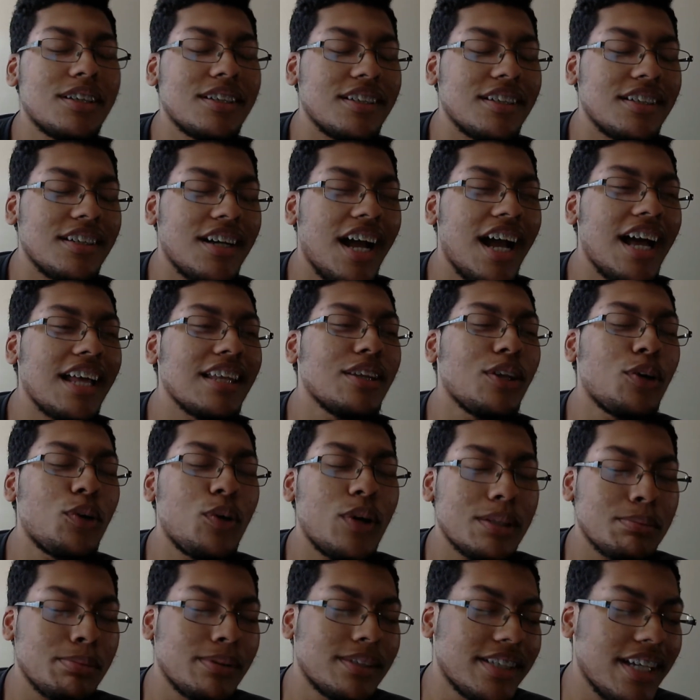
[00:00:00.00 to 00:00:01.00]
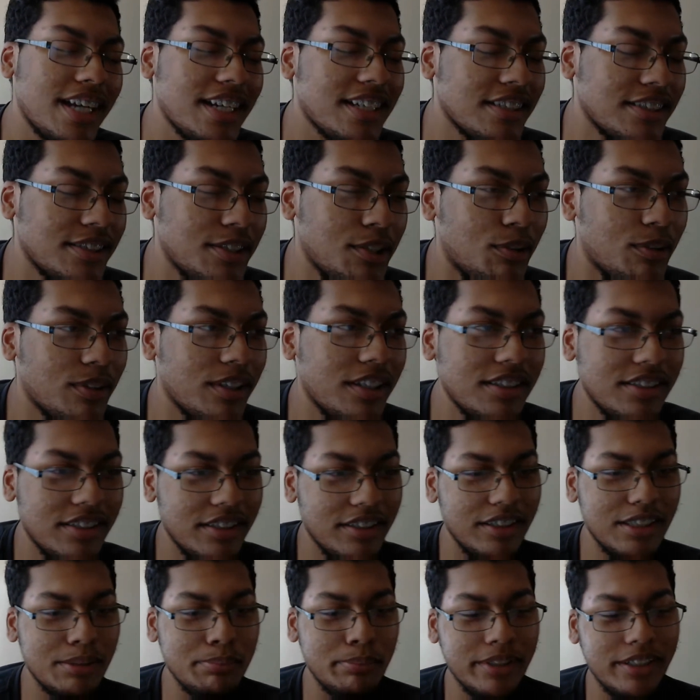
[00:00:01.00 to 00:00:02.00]
had low expectations going into
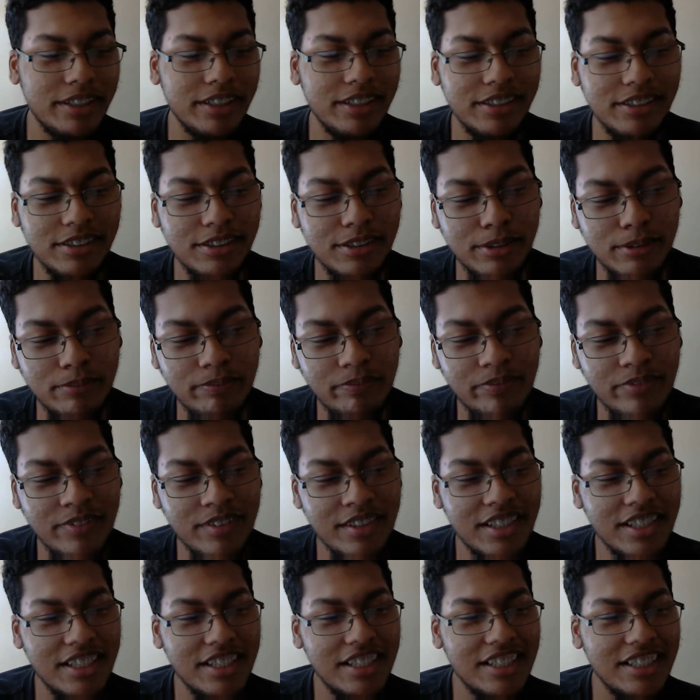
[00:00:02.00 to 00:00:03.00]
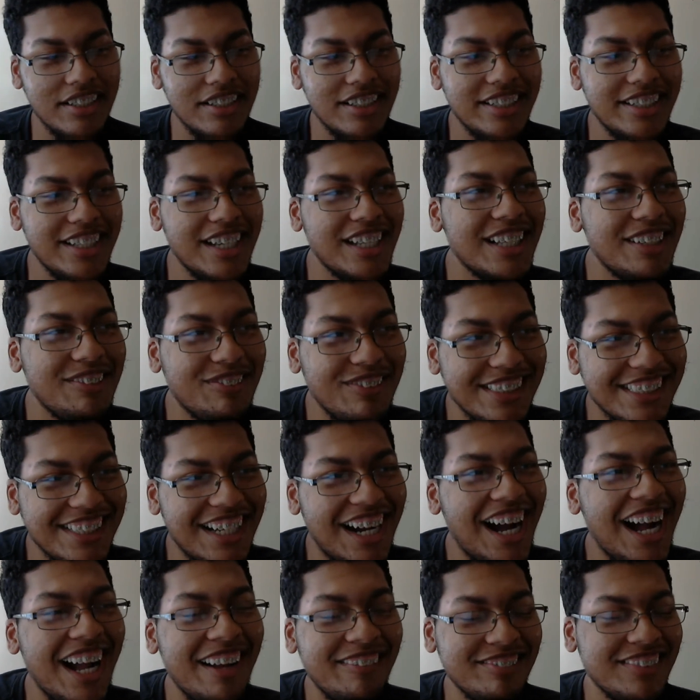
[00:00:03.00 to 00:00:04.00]
this because you're dealing with
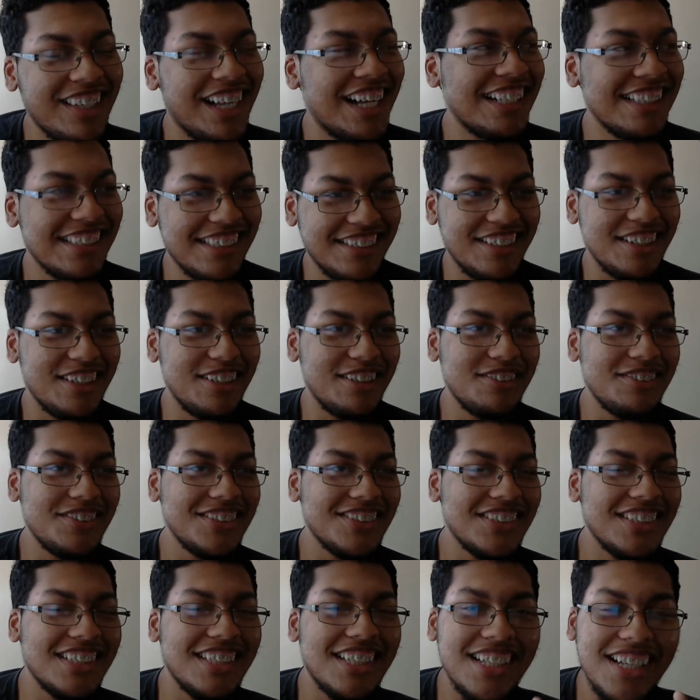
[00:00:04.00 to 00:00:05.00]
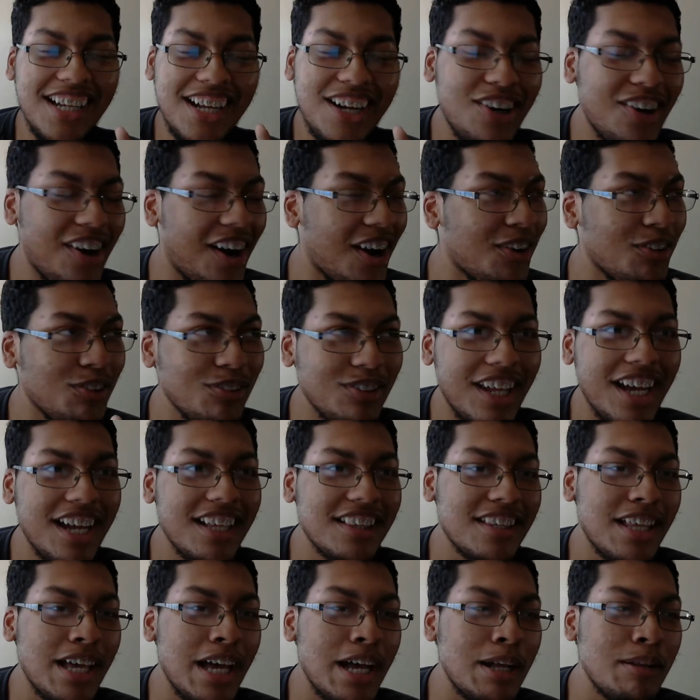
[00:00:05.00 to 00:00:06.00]
timeline stuff, and I don't like
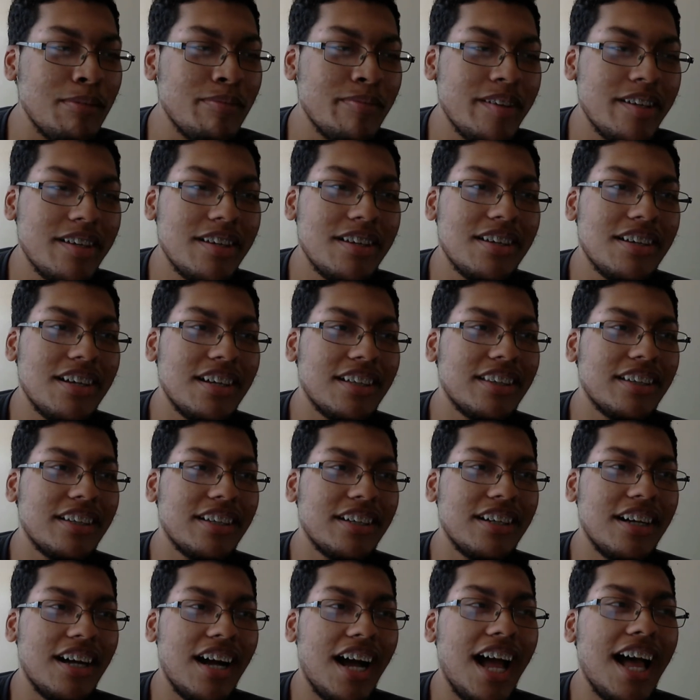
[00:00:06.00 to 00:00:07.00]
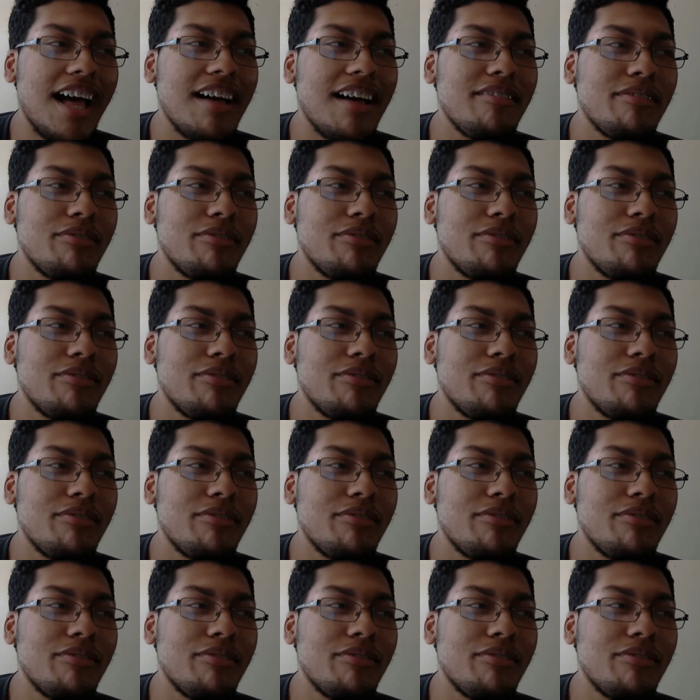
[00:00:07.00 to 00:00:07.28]
that. I have